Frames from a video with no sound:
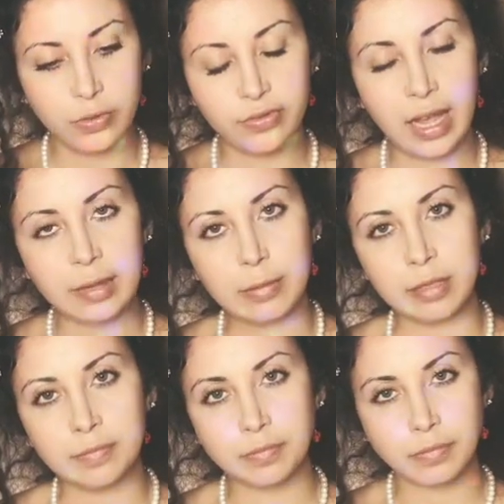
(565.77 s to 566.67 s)

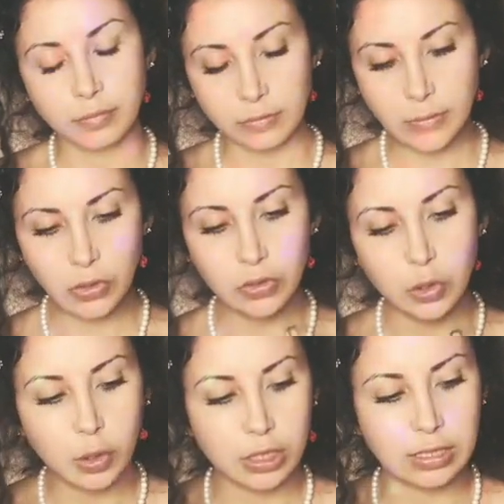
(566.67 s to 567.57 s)
refinement
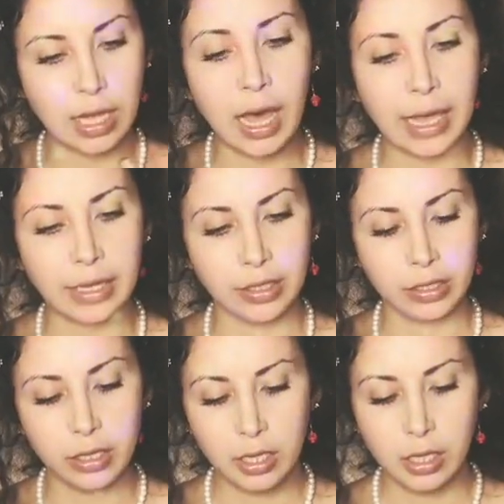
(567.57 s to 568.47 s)
towards a higher